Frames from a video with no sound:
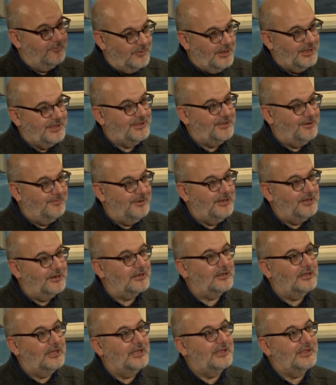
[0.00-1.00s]
Western
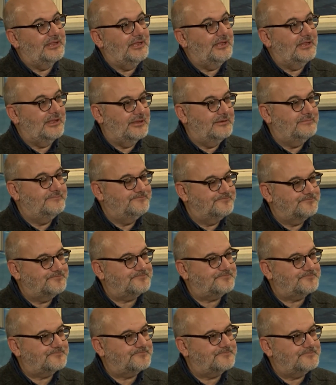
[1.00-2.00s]
middle class is.
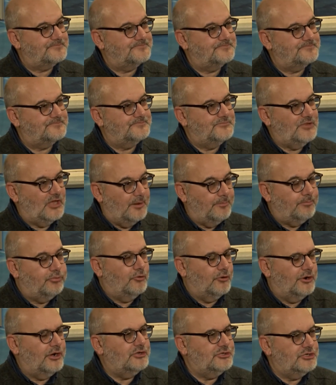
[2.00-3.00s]
Mm-hmm. They are
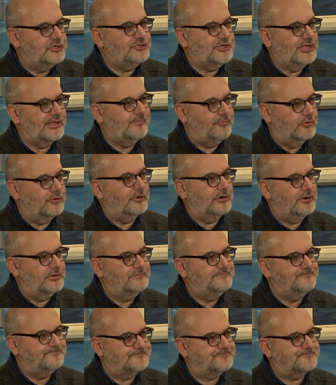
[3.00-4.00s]
poor. They're just poor.
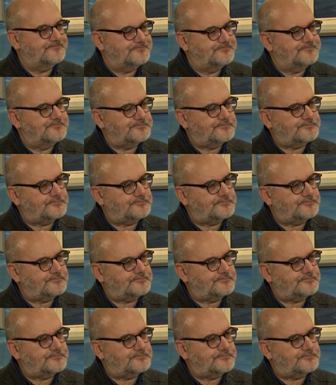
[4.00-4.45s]
Mm.